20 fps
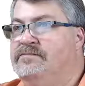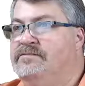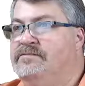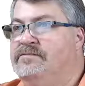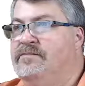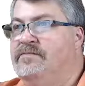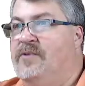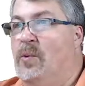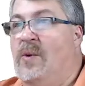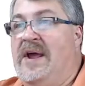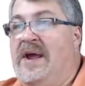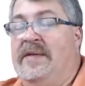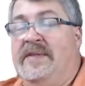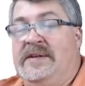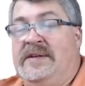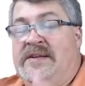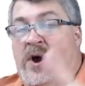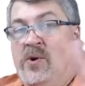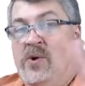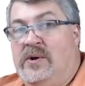way the
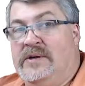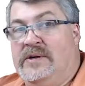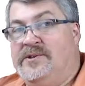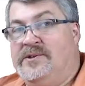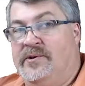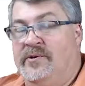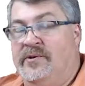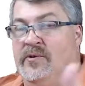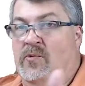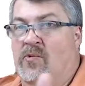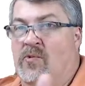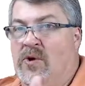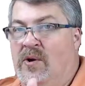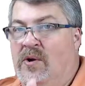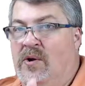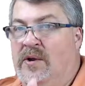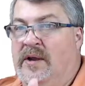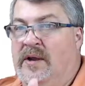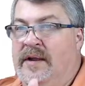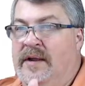tokens are going to
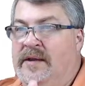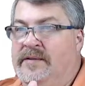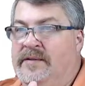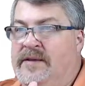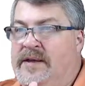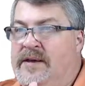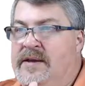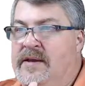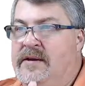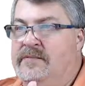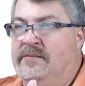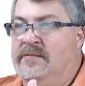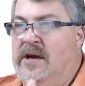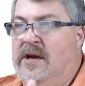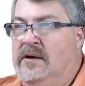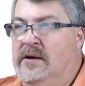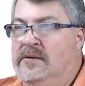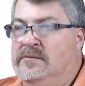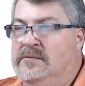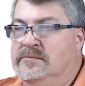work and
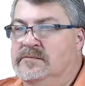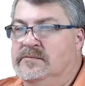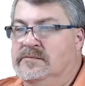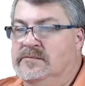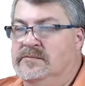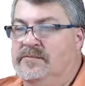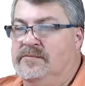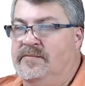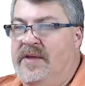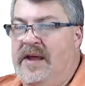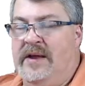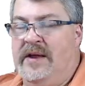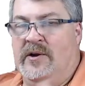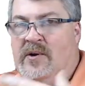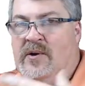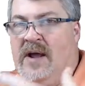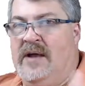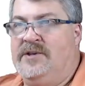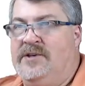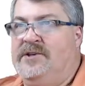the
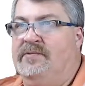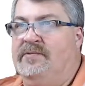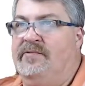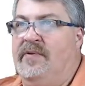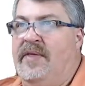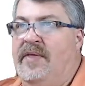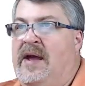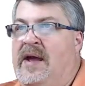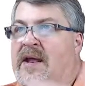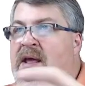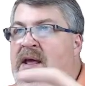interaction for that,